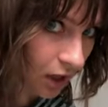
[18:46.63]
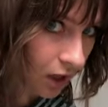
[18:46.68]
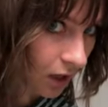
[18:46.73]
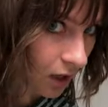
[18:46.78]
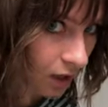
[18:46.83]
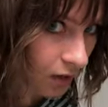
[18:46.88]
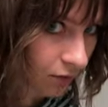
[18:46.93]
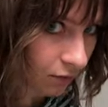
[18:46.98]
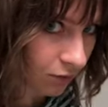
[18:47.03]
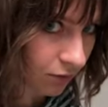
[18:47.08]

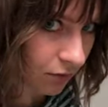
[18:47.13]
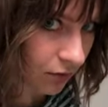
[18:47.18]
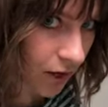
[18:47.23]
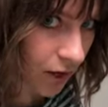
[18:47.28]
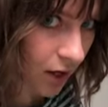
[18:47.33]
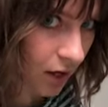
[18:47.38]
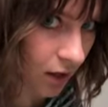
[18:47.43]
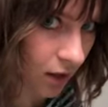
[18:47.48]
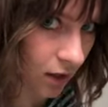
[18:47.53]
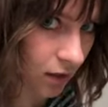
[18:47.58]

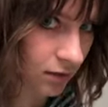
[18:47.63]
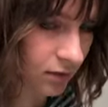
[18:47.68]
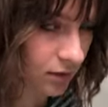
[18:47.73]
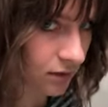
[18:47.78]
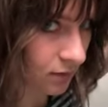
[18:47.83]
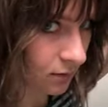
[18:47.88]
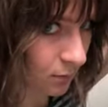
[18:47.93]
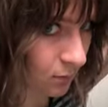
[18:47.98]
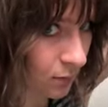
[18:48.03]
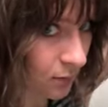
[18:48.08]
unveil
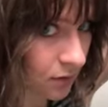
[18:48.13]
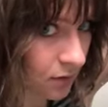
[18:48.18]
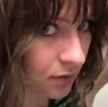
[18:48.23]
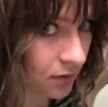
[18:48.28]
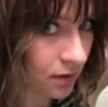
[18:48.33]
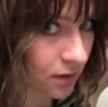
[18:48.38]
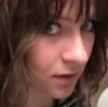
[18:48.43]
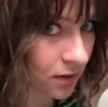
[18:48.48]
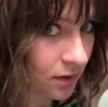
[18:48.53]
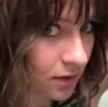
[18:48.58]
some
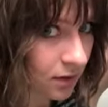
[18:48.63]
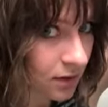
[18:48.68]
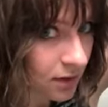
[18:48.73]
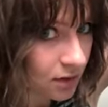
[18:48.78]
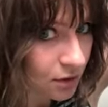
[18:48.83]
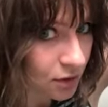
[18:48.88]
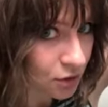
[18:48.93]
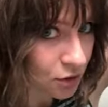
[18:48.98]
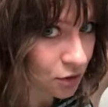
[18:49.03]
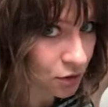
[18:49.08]

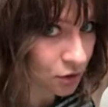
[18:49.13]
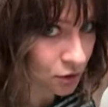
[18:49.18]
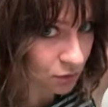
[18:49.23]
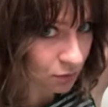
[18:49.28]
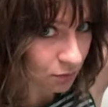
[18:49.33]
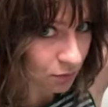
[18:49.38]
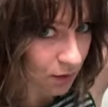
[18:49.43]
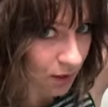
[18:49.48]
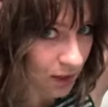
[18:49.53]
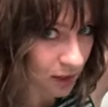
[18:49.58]

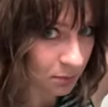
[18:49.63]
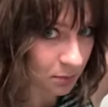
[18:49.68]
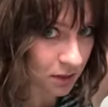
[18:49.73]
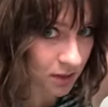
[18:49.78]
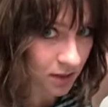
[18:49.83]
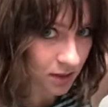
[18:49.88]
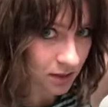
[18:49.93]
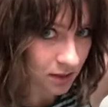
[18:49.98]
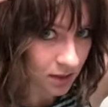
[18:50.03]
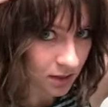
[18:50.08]
straight
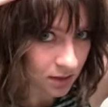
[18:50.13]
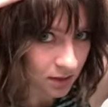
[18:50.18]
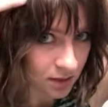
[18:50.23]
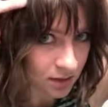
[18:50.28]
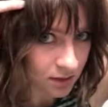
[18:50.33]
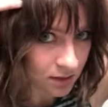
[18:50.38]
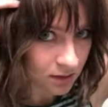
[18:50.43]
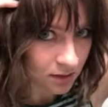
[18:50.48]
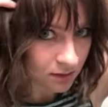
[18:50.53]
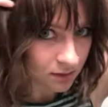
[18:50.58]

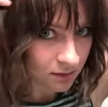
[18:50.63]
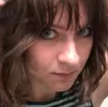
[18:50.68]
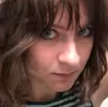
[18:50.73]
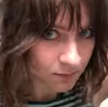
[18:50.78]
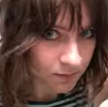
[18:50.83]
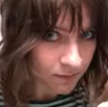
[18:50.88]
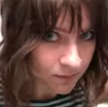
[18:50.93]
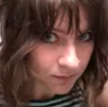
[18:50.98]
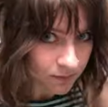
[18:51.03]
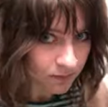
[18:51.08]
pieces.
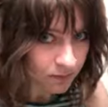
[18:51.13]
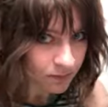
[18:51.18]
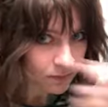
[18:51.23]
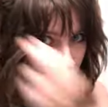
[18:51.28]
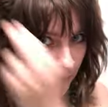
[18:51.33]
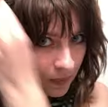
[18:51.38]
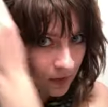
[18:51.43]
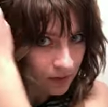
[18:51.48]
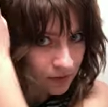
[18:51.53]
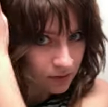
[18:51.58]

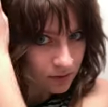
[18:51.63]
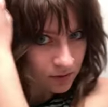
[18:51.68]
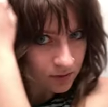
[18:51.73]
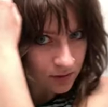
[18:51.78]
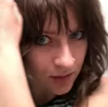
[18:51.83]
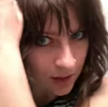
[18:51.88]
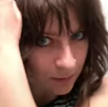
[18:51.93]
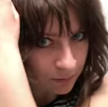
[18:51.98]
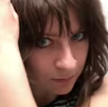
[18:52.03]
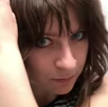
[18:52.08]
Just
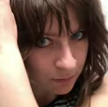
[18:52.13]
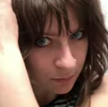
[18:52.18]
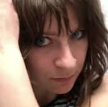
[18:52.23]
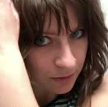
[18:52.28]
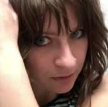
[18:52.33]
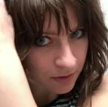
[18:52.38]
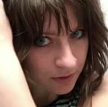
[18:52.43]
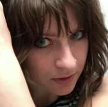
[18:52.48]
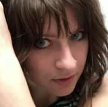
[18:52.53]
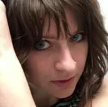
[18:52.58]
grab them from
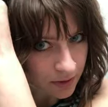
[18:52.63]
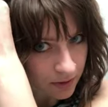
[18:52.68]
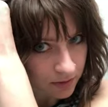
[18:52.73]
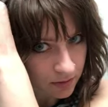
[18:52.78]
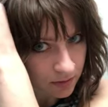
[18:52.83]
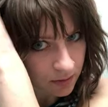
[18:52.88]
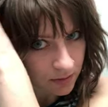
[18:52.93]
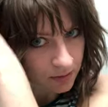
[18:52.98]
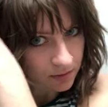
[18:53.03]
underneath.